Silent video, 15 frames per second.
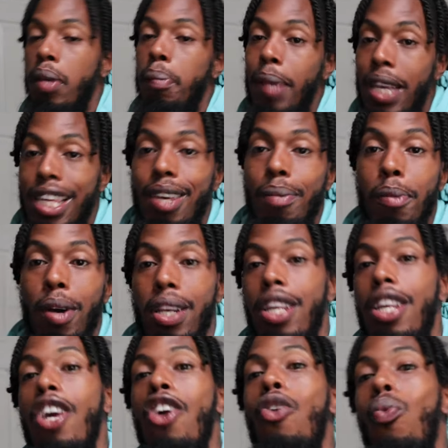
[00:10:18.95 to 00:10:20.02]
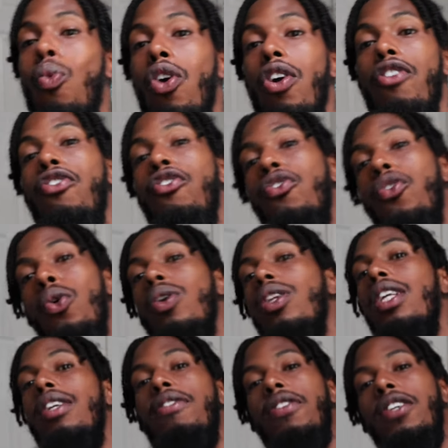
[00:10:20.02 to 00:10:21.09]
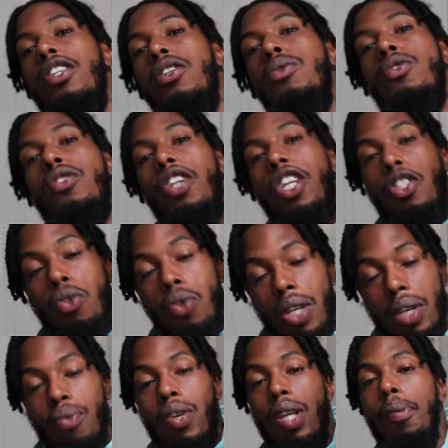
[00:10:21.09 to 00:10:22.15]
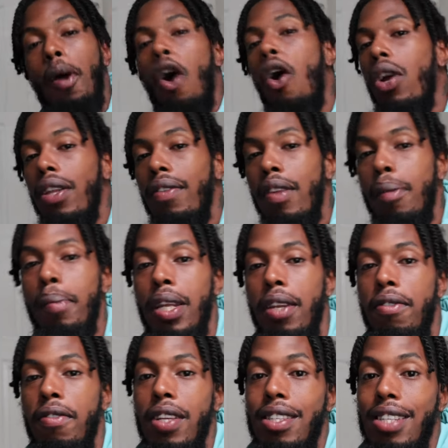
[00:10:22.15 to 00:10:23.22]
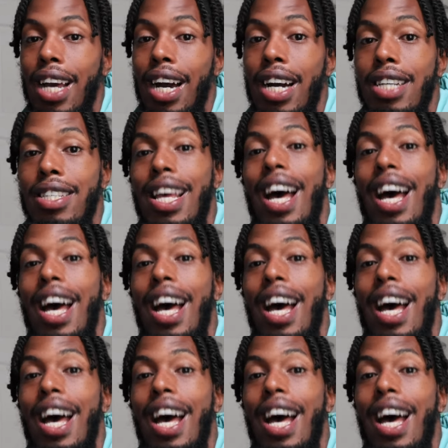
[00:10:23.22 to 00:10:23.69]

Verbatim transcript: Make your money work fully for you so that you can reap all of the benefits, guys.